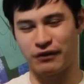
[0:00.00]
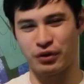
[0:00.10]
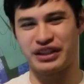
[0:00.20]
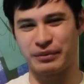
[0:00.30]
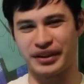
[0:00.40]

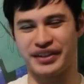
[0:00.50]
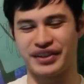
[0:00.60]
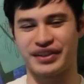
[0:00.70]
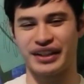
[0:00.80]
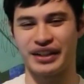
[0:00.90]
14
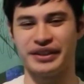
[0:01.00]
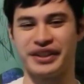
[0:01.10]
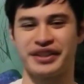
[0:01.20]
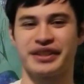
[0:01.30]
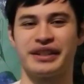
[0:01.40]
releases in
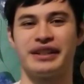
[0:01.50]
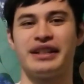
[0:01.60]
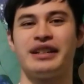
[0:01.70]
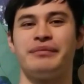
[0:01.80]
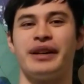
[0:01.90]
English.
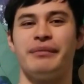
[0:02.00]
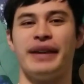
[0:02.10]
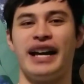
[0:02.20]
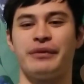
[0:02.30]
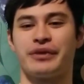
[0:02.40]
But
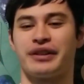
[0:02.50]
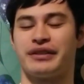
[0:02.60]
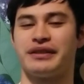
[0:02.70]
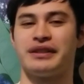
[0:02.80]
man, we're